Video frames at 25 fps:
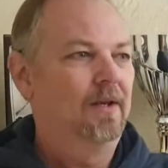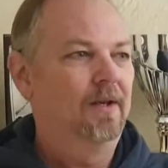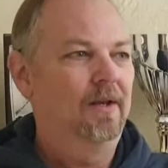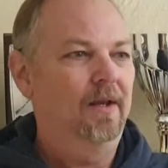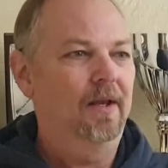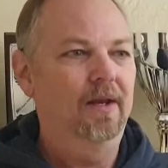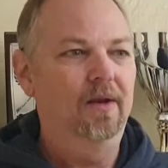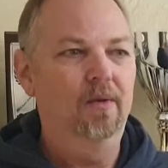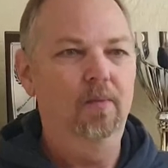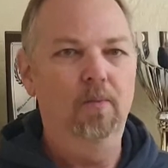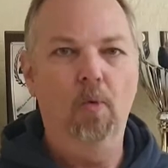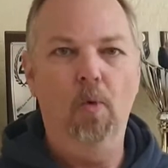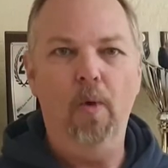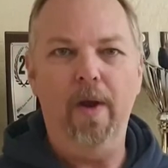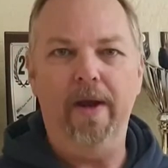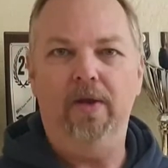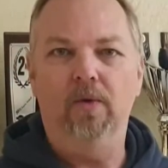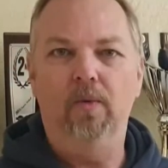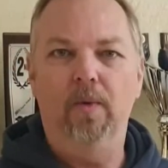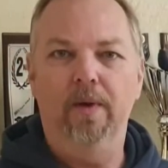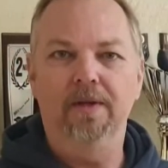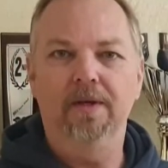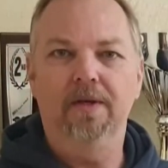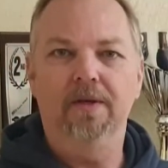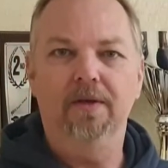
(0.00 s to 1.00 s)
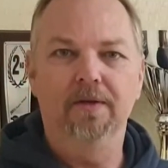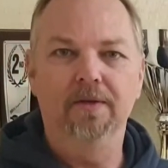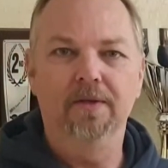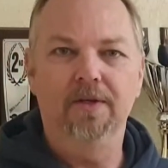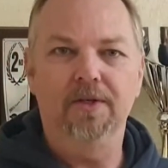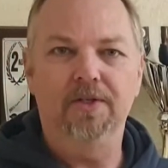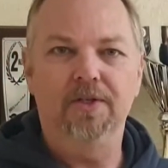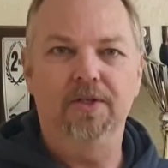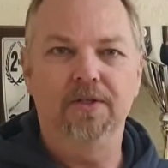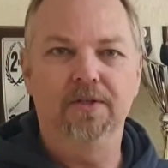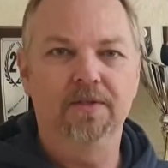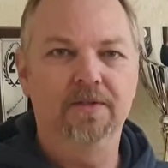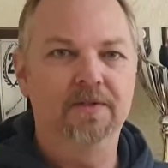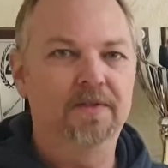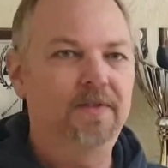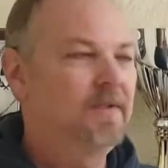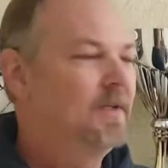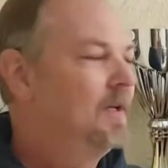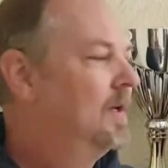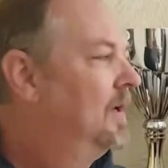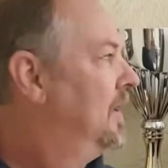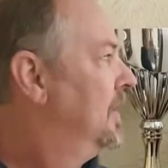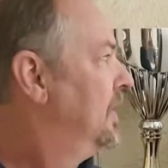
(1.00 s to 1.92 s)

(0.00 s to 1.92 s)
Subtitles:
in wet weather conditions,